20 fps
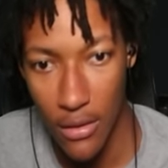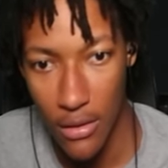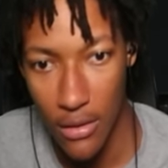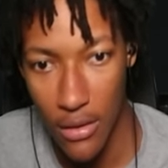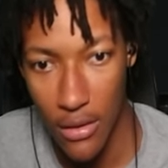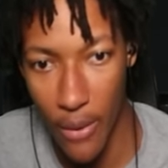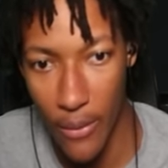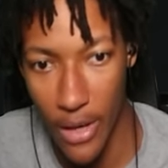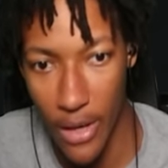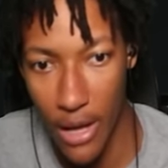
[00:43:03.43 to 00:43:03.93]

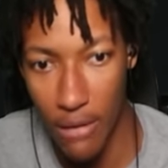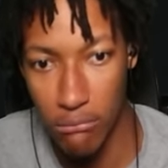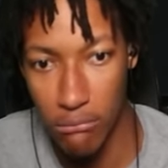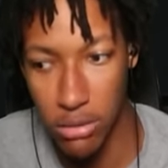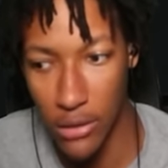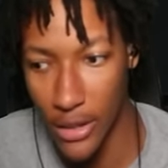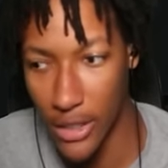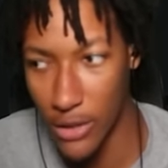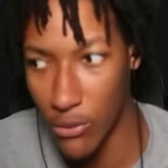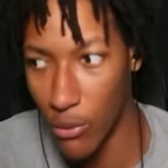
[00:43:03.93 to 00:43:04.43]
Now we got
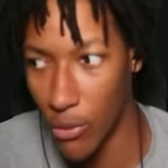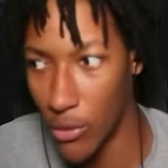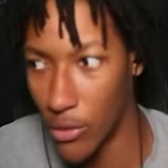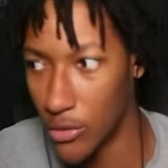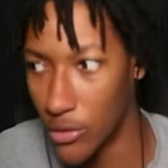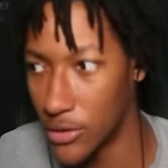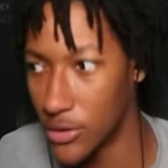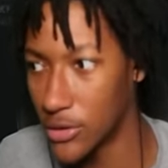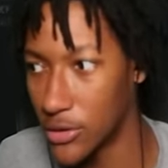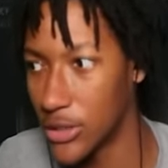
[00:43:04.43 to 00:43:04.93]
bloody
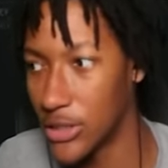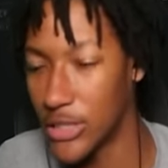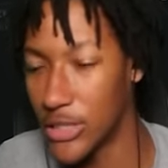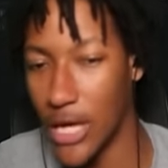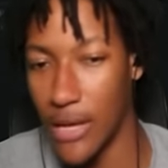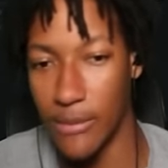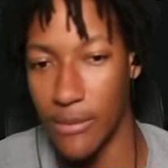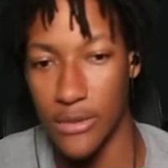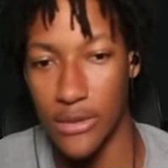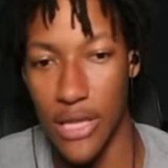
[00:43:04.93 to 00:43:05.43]
walls. This
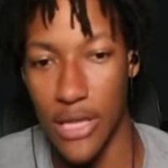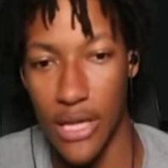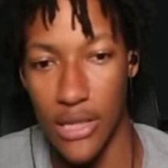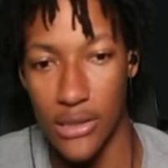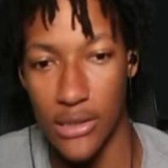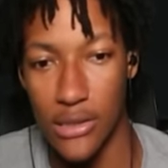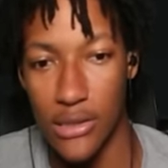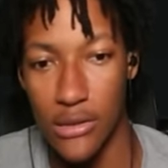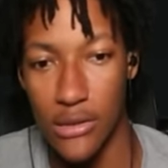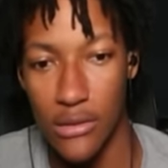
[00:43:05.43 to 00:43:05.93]
game is
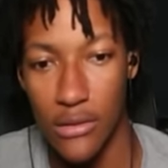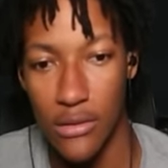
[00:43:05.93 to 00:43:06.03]
nasty.